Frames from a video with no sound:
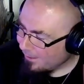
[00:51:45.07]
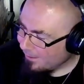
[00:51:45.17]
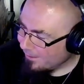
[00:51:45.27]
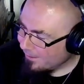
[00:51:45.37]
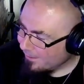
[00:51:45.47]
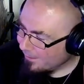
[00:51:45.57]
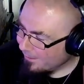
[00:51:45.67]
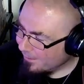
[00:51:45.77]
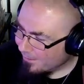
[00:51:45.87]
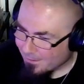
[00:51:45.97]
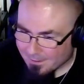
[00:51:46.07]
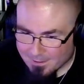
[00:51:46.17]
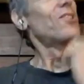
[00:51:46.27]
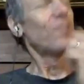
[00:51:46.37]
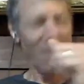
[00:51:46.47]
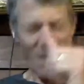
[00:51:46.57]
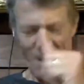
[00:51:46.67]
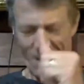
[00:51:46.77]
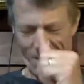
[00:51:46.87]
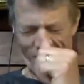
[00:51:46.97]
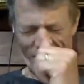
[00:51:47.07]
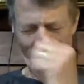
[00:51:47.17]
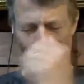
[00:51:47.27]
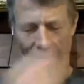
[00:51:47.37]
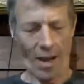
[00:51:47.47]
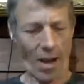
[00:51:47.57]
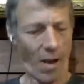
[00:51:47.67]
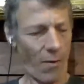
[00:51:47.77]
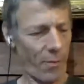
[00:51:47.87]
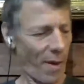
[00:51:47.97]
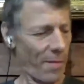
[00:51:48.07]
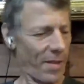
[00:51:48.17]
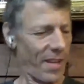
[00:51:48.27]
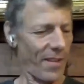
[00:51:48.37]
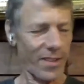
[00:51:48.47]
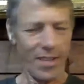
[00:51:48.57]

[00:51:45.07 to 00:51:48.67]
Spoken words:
It's funny. I was just, I would probably give it